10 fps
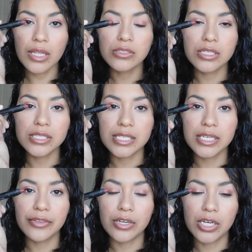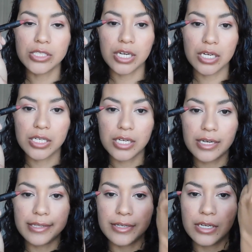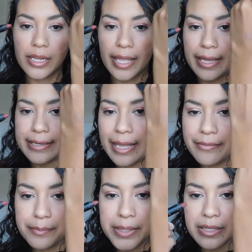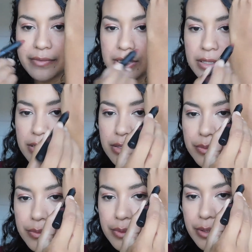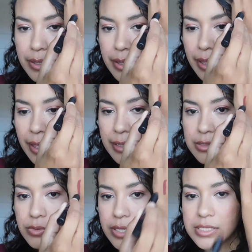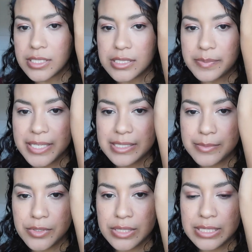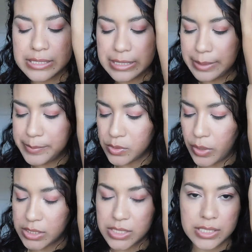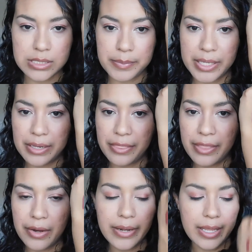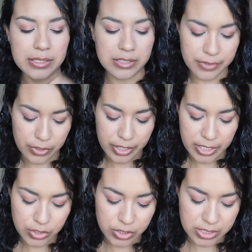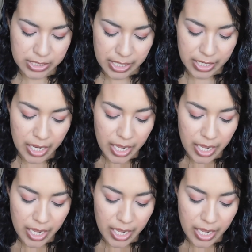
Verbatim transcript: So this is another a dark color and I haven't been giving you hand swatches because I'm doing the lip swatches but there it is if you're interested